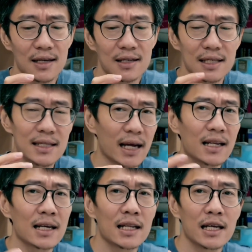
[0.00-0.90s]
This
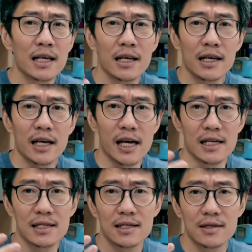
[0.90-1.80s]
technically
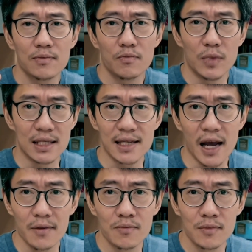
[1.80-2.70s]
is the
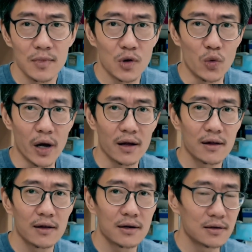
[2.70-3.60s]
same with
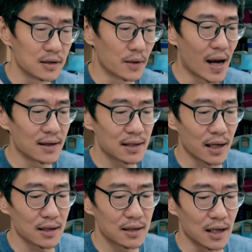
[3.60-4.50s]
the Band
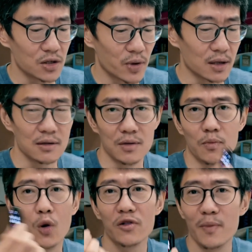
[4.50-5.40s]
6 as well.
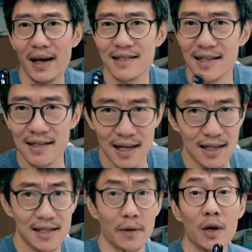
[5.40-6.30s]
Both Band 6 are
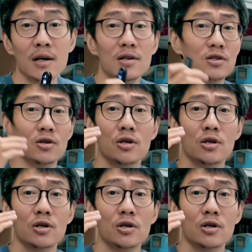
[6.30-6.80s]
the same. So